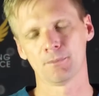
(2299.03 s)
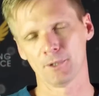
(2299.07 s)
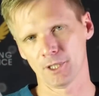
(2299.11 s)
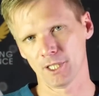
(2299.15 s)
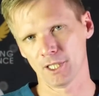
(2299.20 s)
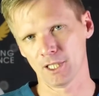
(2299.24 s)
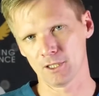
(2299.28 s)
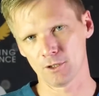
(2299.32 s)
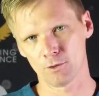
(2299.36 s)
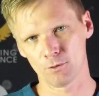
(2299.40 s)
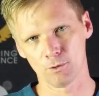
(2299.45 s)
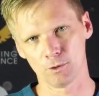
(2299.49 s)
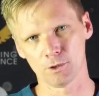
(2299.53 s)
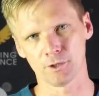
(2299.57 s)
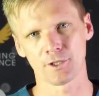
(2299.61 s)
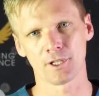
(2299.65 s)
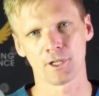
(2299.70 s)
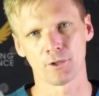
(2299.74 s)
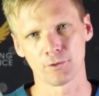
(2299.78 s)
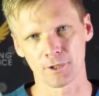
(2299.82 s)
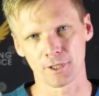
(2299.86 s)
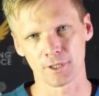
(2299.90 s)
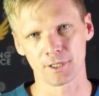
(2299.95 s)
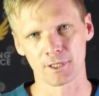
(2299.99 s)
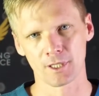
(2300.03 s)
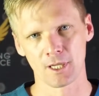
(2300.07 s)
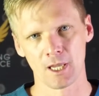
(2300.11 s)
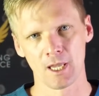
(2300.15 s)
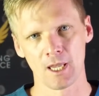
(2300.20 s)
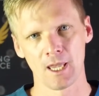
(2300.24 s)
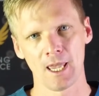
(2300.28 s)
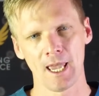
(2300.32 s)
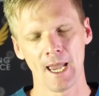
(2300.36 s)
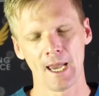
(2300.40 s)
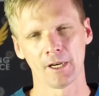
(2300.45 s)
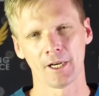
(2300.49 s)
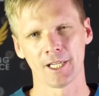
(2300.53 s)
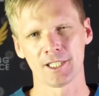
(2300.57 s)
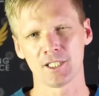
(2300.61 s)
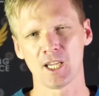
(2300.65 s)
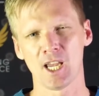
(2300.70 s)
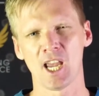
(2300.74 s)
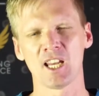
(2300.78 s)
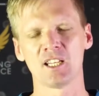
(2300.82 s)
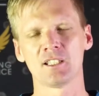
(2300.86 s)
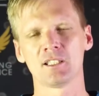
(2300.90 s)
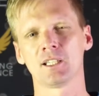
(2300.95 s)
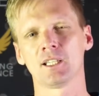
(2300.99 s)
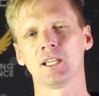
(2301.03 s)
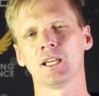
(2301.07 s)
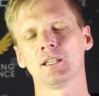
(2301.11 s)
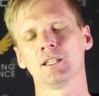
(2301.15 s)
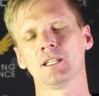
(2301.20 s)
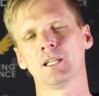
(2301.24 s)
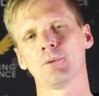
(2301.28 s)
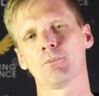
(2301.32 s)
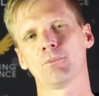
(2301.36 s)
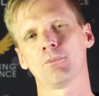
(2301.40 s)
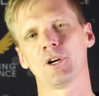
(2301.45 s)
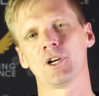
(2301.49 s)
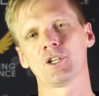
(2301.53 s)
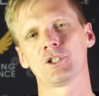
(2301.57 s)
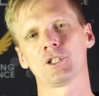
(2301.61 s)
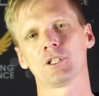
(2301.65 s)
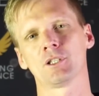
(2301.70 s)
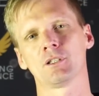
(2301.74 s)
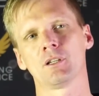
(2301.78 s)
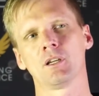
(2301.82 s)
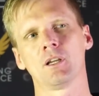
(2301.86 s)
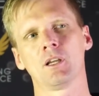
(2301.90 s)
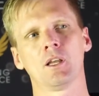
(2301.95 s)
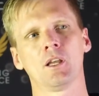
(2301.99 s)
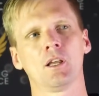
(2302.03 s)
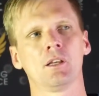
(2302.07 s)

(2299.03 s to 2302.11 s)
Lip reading: body into all the sulcus, and I tend to get the impression